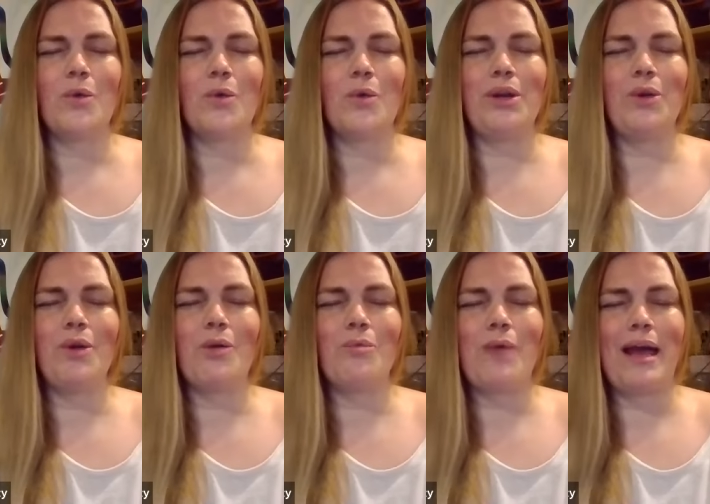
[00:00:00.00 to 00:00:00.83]
When you
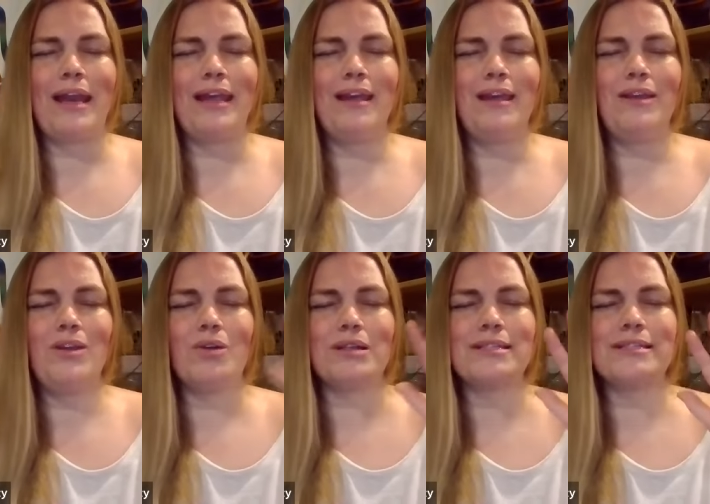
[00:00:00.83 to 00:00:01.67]
are ready,
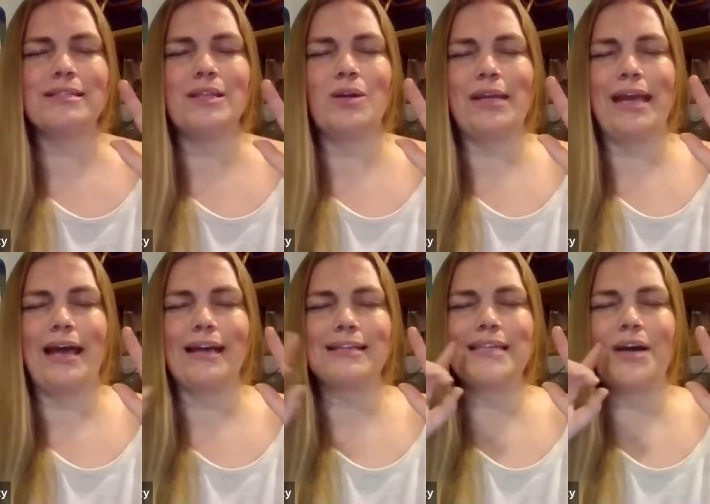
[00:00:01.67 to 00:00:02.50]
you can slowly
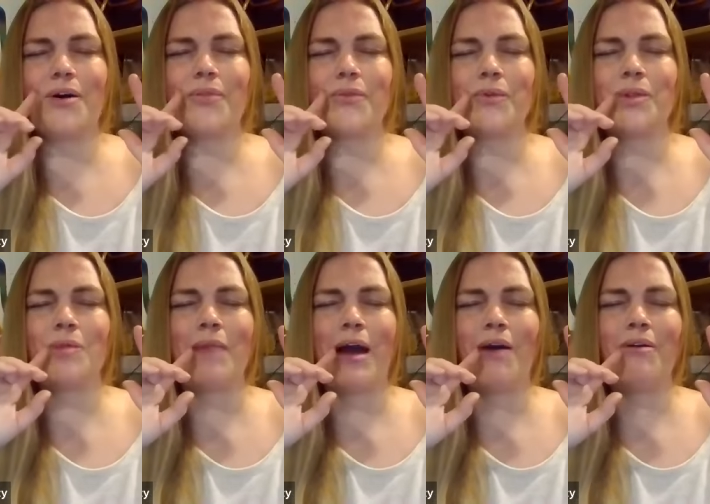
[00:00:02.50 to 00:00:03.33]
exhale through the
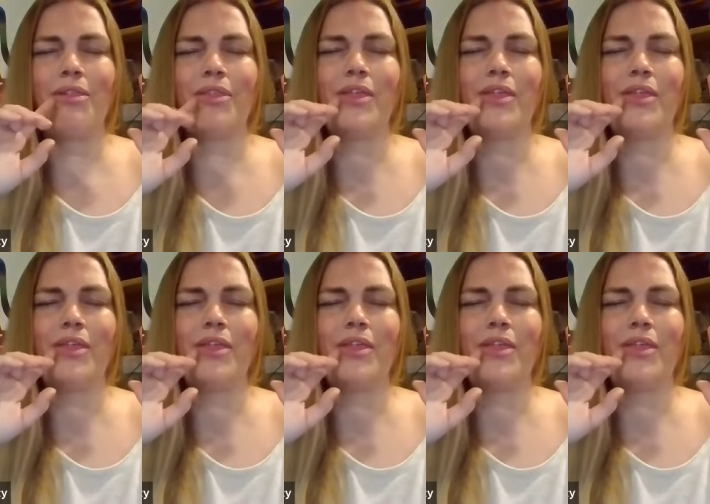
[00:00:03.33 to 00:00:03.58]
mouth.